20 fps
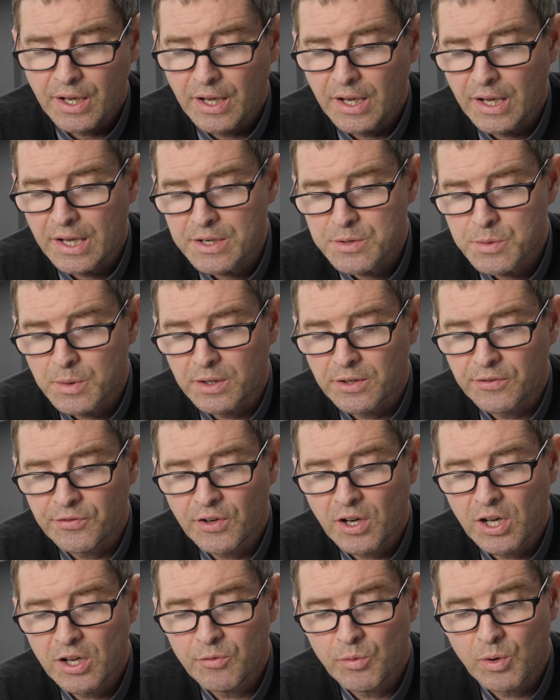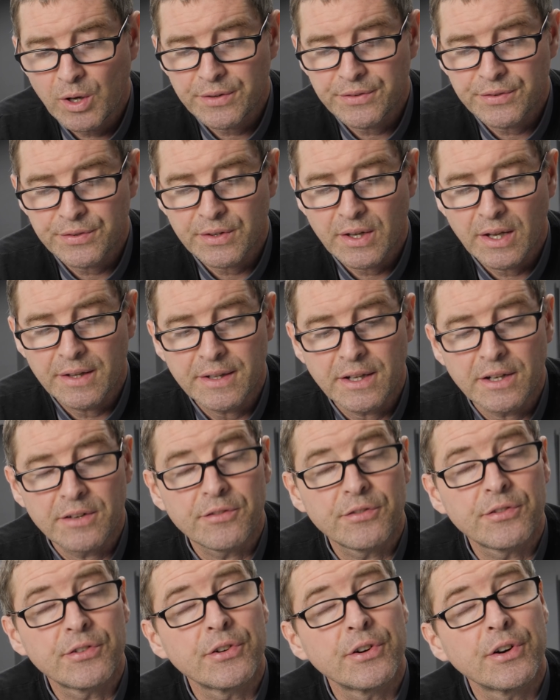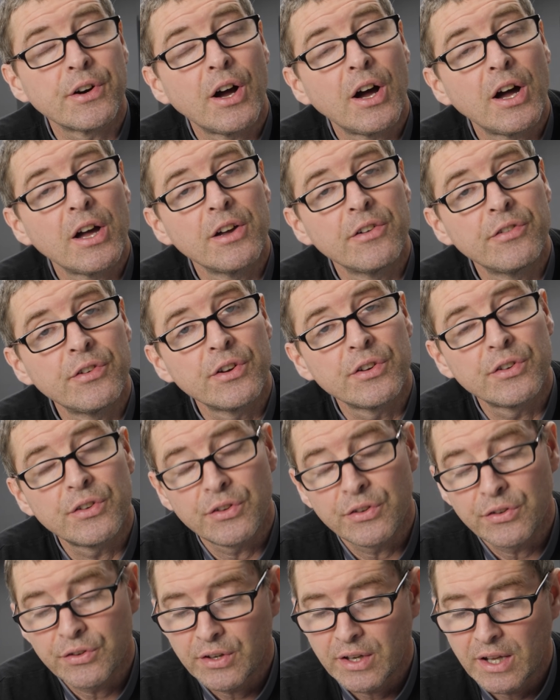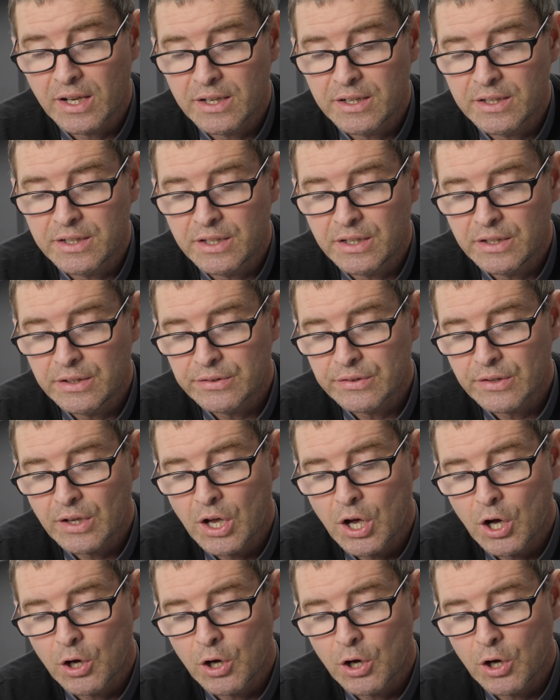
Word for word: uh, twenty-five watts, and then for high efficiency L E Ds,